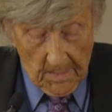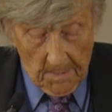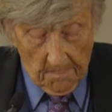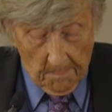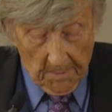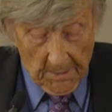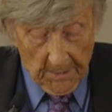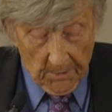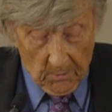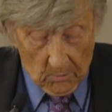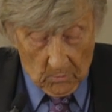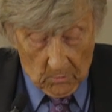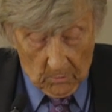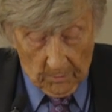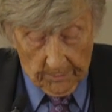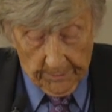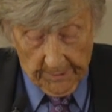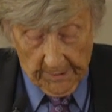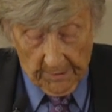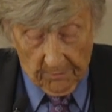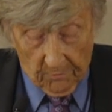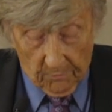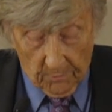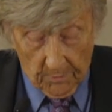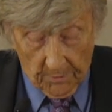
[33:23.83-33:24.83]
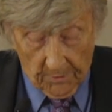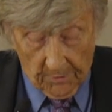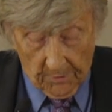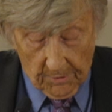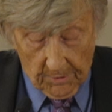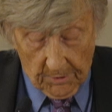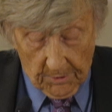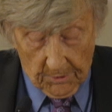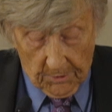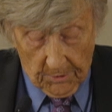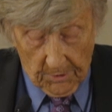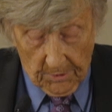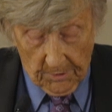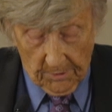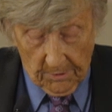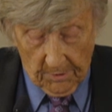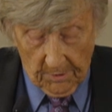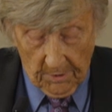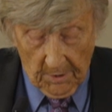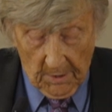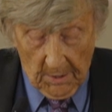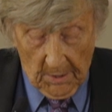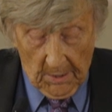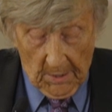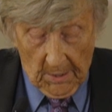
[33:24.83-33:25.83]
By all these researchers,
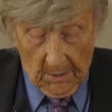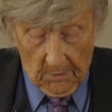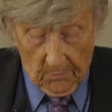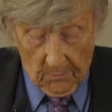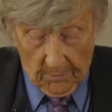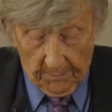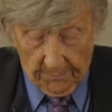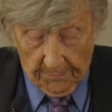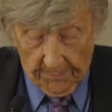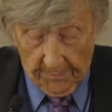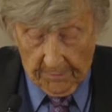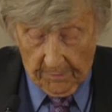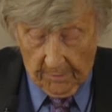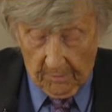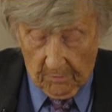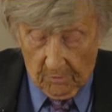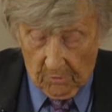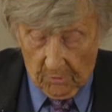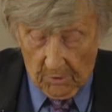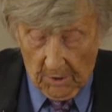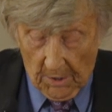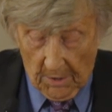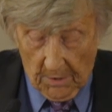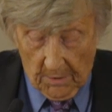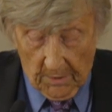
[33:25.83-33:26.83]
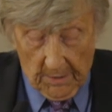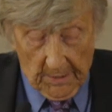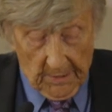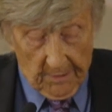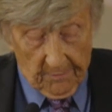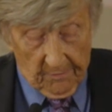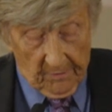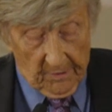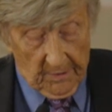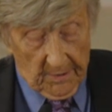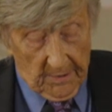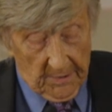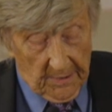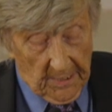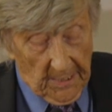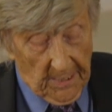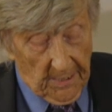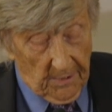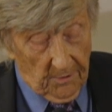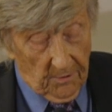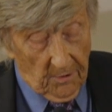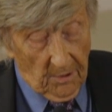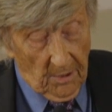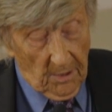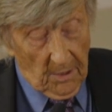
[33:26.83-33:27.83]
Griffith is shown as
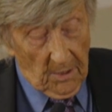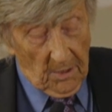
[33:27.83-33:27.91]
intent